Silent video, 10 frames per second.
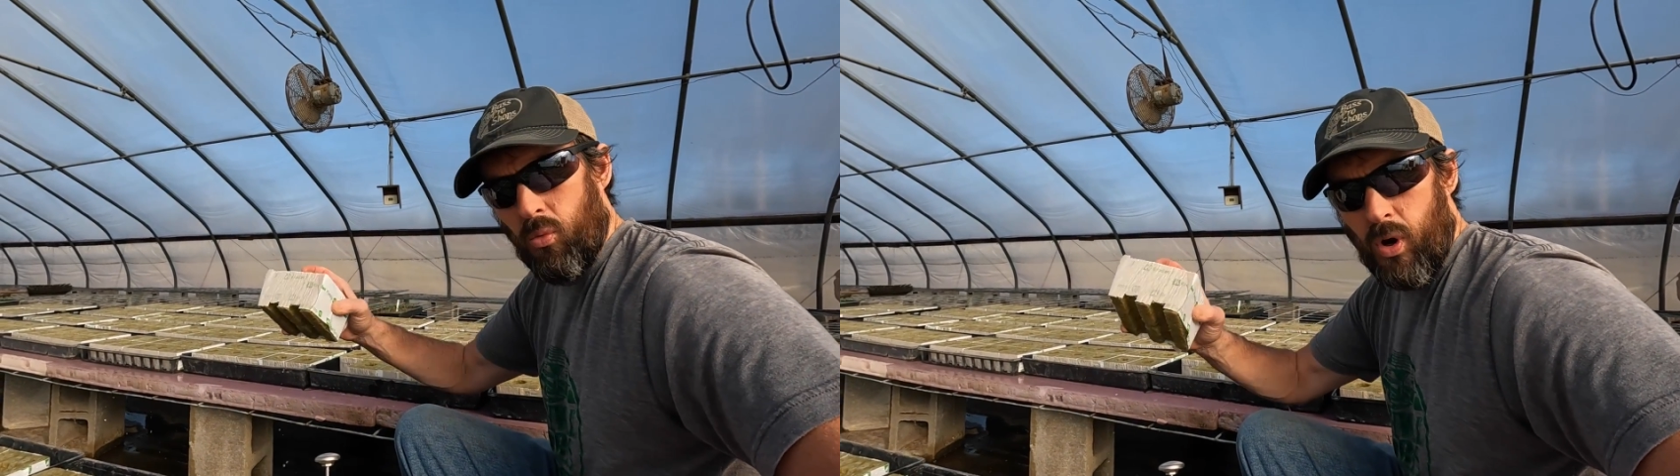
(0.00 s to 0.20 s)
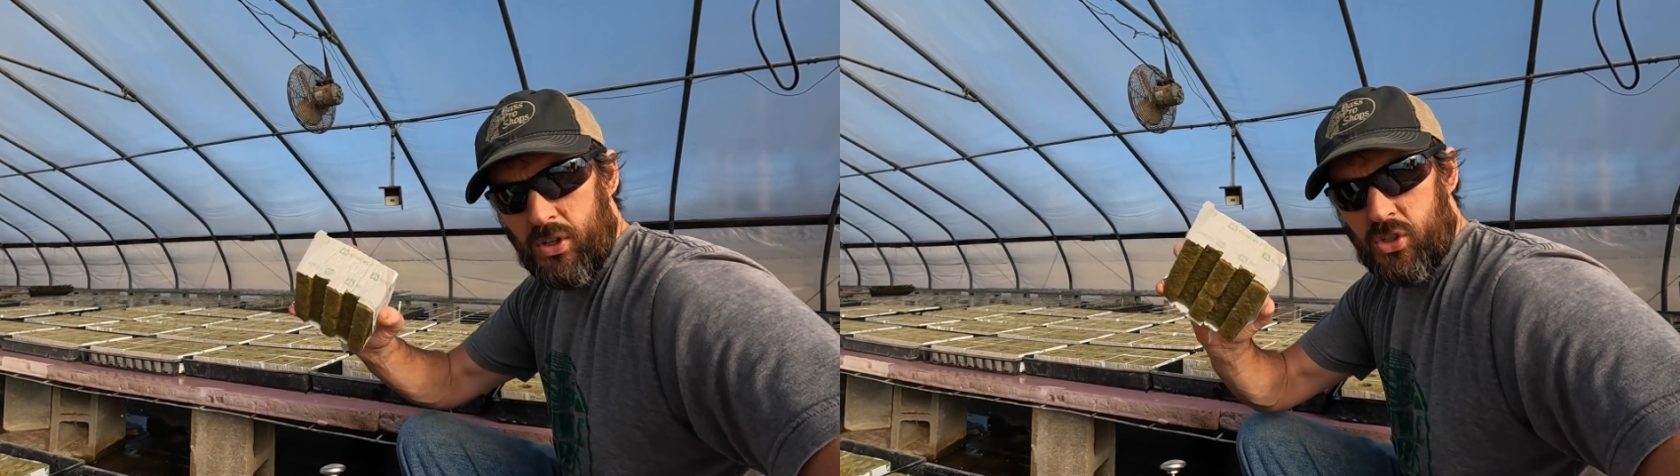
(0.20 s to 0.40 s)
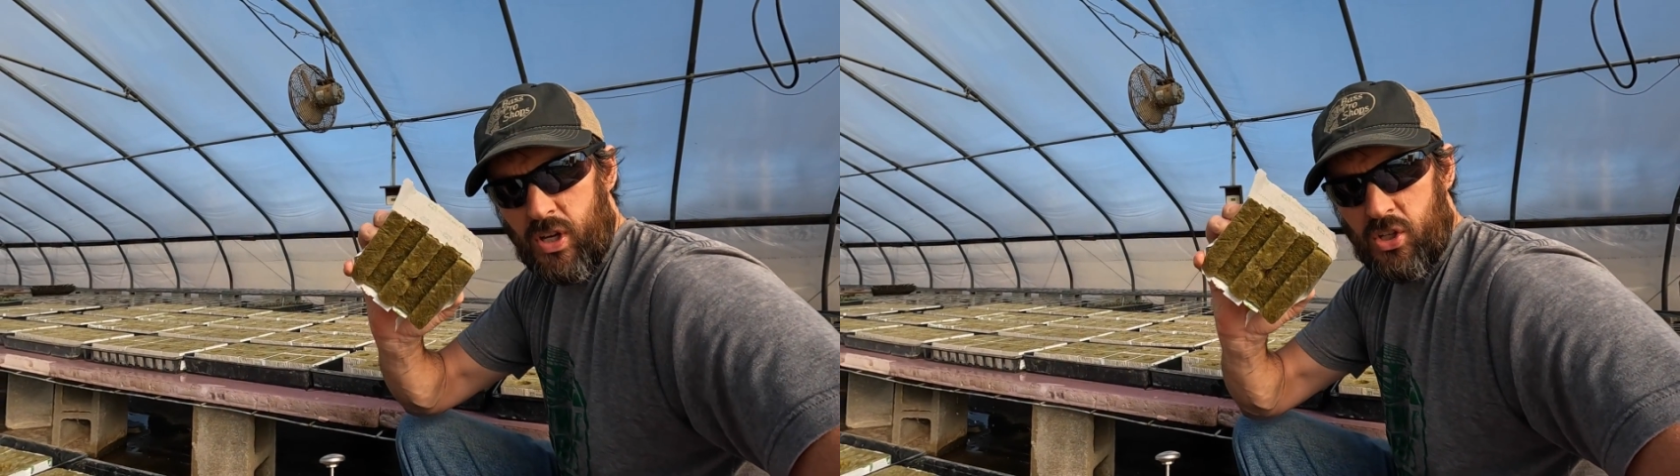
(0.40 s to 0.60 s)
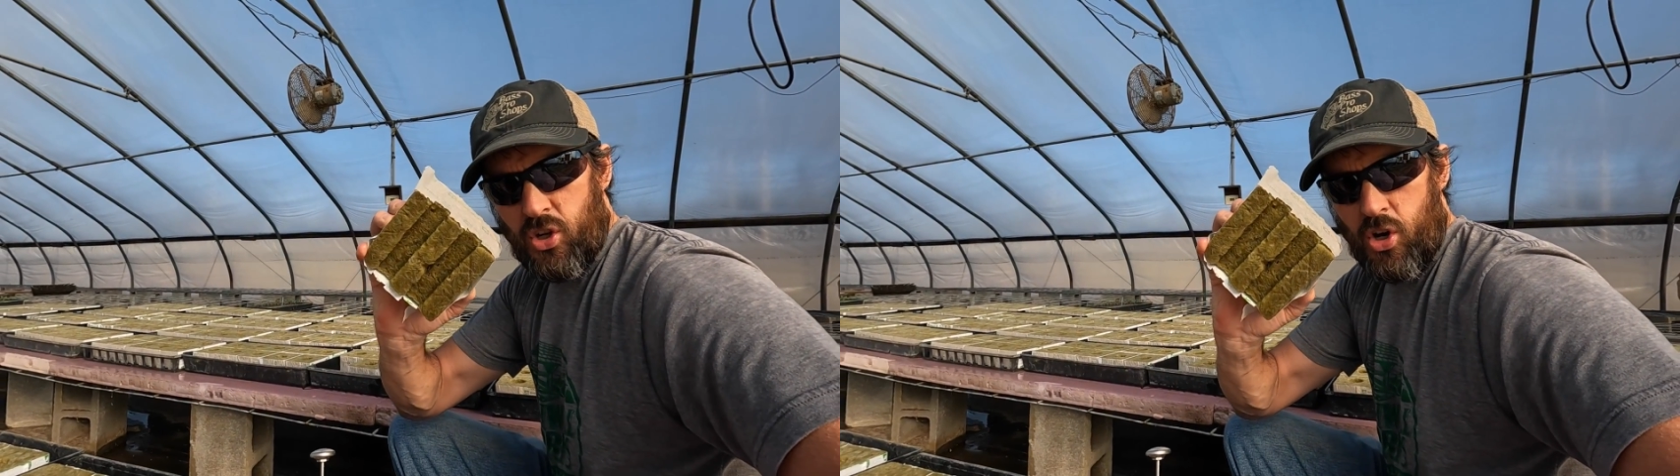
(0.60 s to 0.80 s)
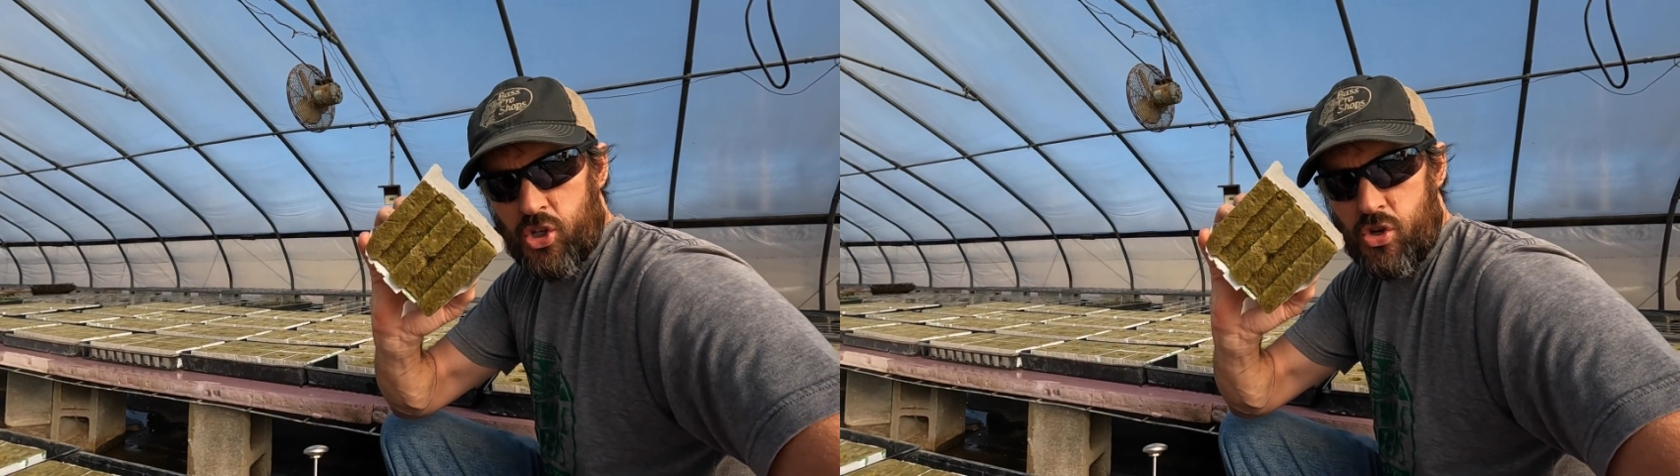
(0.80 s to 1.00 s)
once they
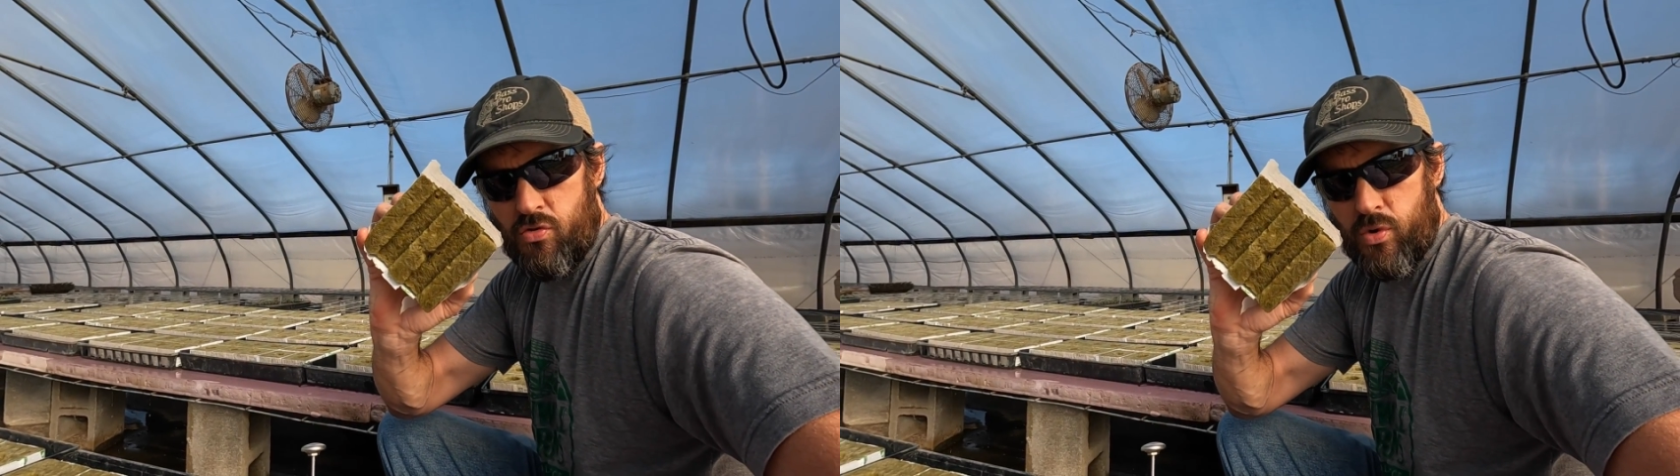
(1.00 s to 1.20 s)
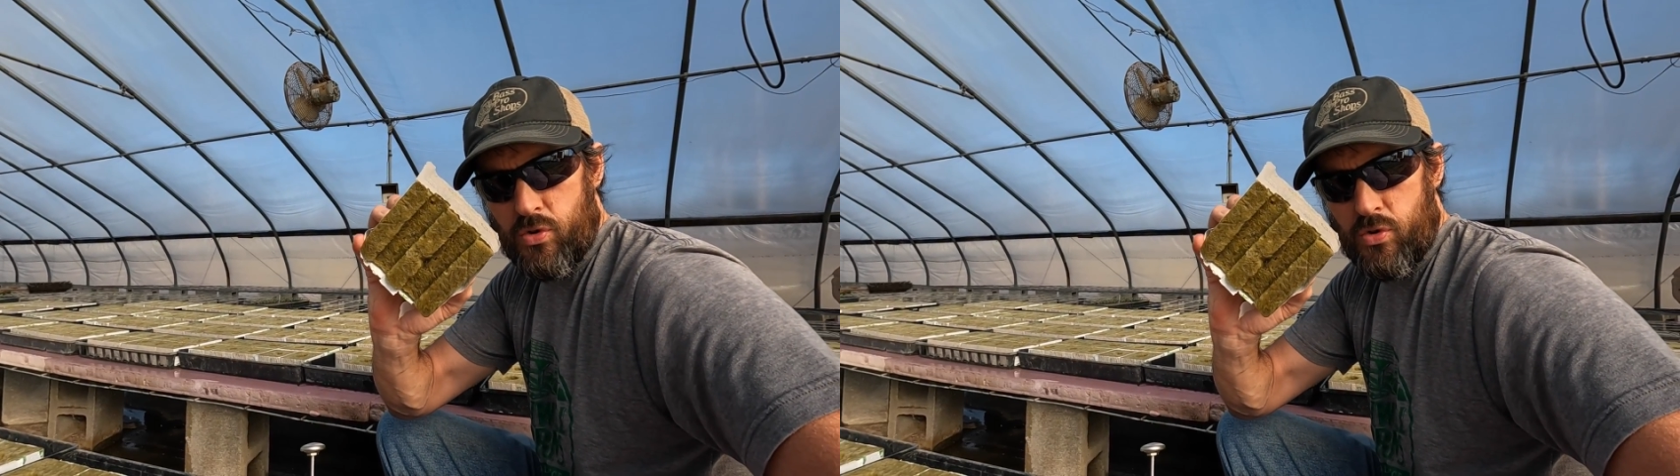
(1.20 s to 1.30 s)
start shooting